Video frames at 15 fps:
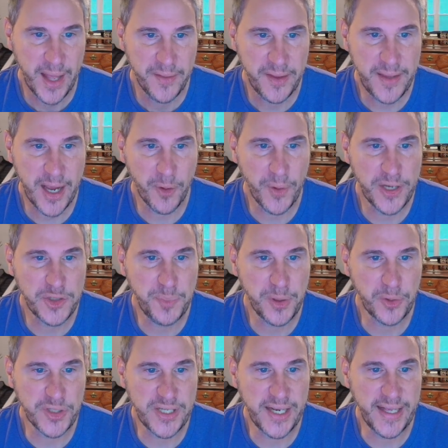Then that ridge
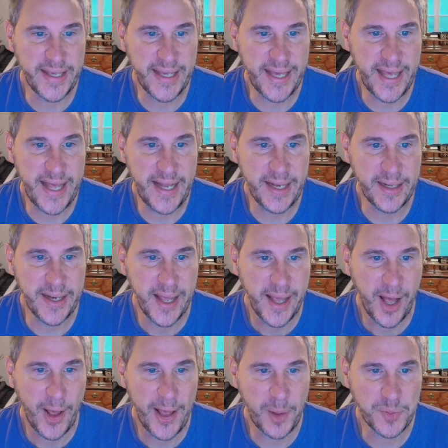builds in again and
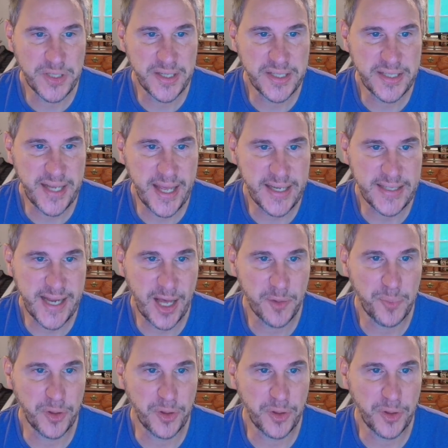helps it to stay south.